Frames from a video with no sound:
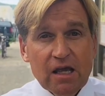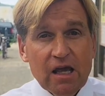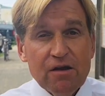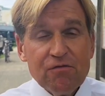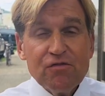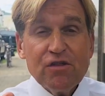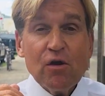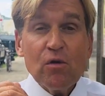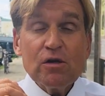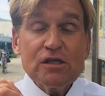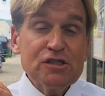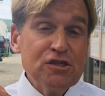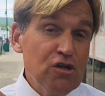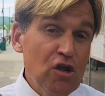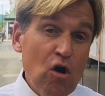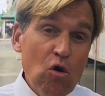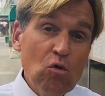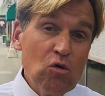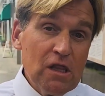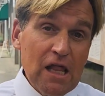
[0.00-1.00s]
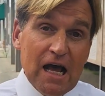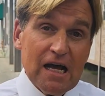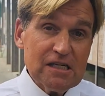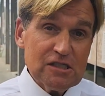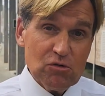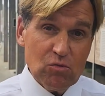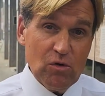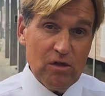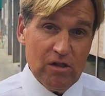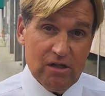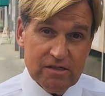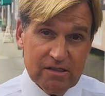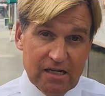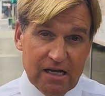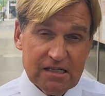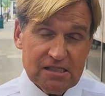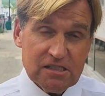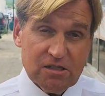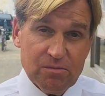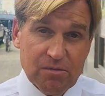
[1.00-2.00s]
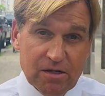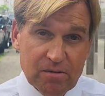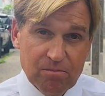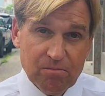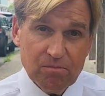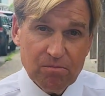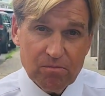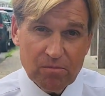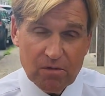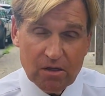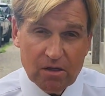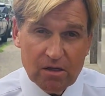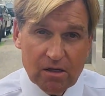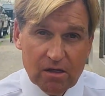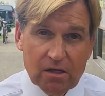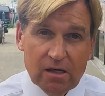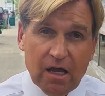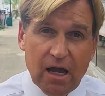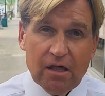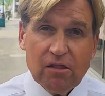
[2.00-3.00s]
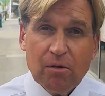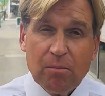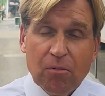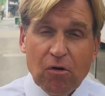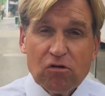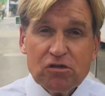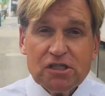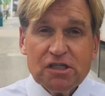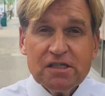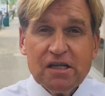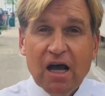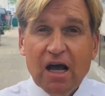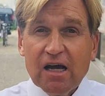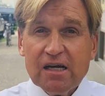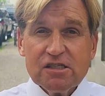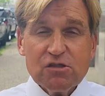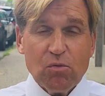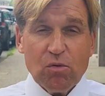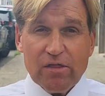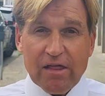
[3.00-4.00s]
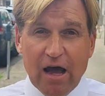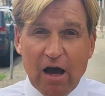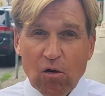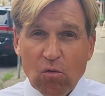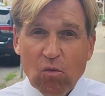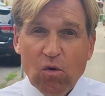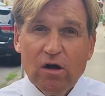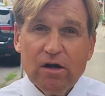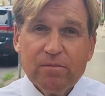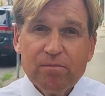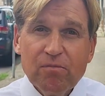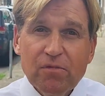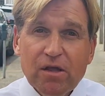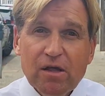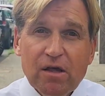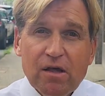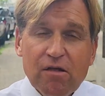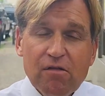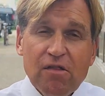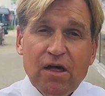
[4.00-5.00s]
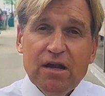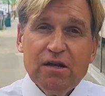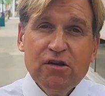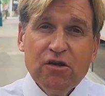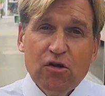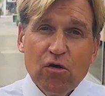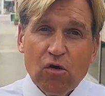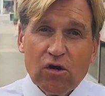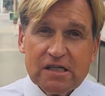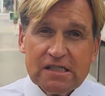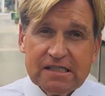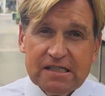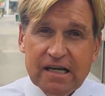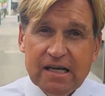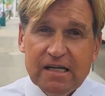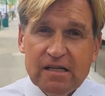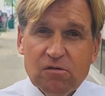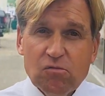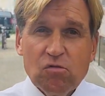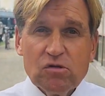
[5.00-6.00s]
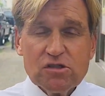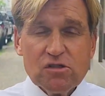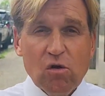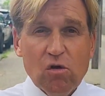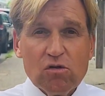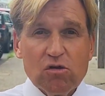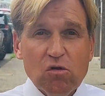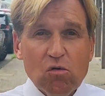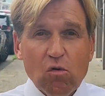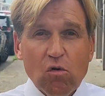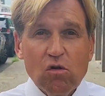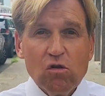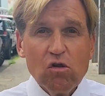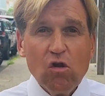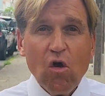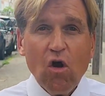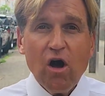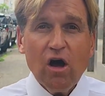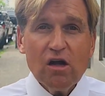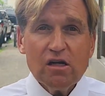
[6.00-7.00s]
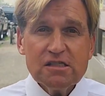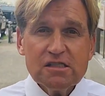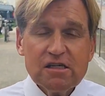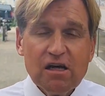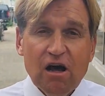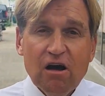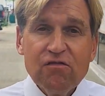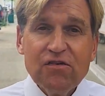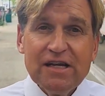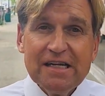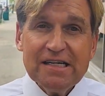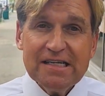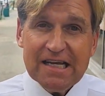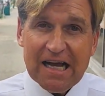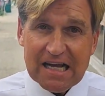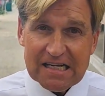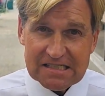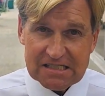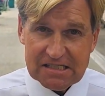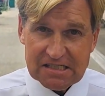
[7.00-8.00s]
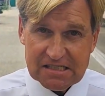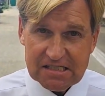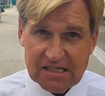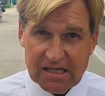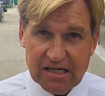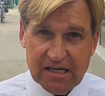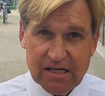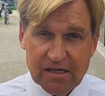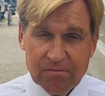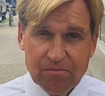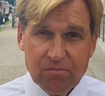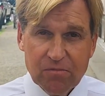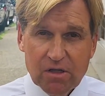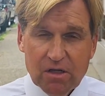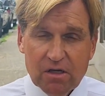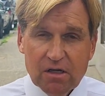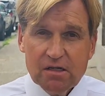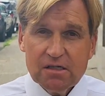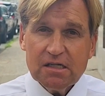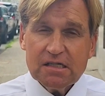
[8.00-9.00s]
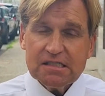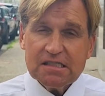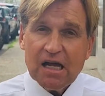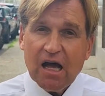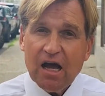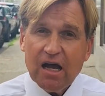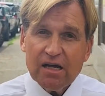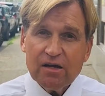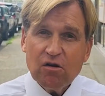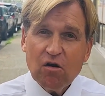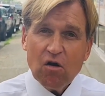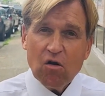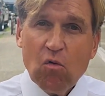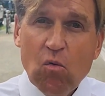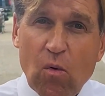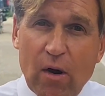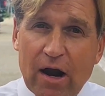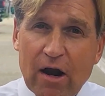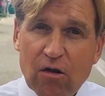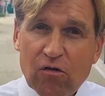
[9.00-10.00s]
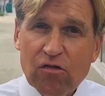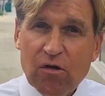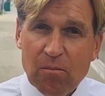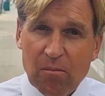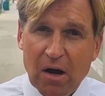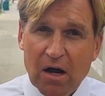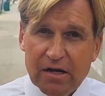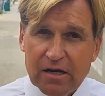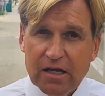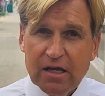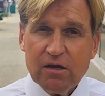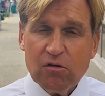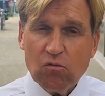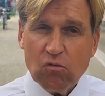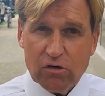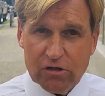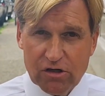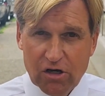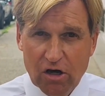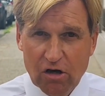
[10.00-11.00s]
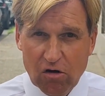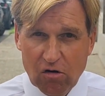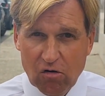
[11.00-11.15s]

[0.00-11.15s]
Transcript: If there is no last will and testament and the person dies without one, then New York State, what's called laws of intestacy, decide where the money would go.